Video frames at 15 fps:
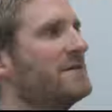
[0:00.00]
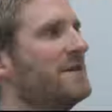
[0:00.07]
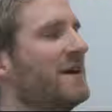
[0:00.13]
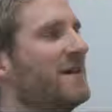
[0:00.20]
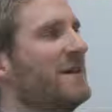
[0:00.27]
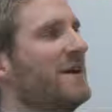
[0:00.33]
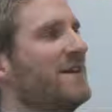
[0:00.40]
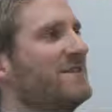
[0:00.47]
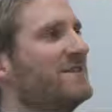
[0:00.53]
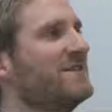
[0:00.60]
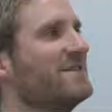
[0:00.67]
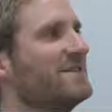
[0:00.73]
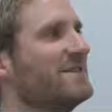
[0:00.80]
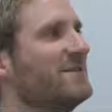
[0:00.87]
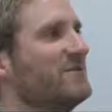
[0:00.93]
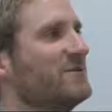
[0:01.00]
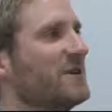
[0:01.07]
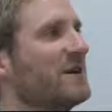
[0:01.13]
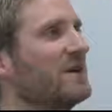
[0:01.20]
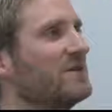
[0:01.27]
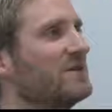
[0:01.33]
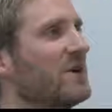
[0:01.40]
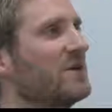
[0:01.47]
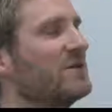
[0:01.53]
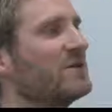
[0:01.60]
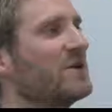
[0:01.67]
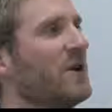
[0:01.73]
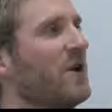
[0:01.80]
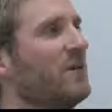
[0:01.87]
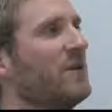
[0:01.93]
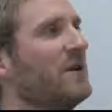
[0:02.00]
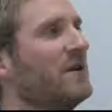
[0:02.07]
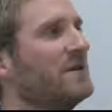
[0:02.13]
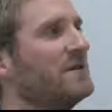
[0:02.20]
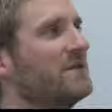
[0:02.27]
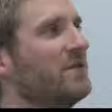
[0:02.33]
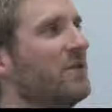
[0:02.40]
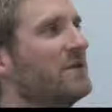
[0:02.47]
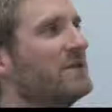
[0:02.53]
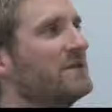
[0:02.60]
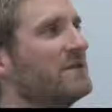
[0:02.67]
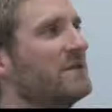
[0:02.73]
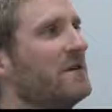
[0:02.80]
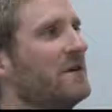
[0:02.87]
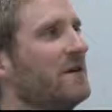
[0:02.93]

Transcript: day and age, it seems like it's not as common as it was